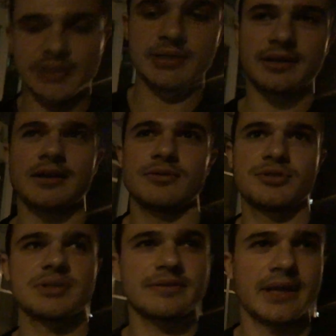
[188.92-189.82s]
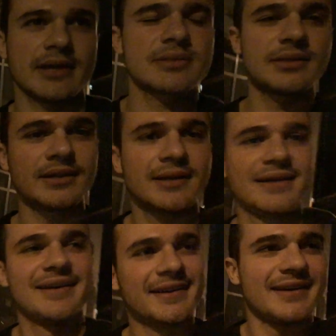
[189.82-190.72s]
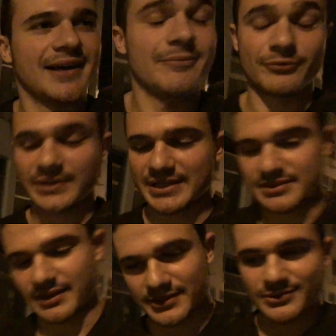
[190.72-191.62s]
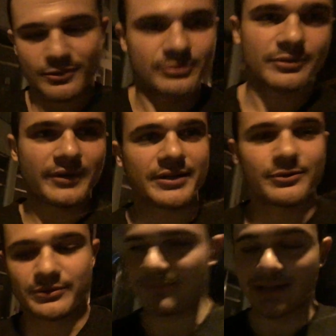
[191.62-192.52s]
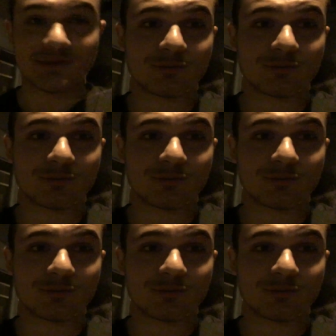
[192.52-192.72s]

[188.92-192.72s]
the Canon G7X. I'm really excited, so I could provide you better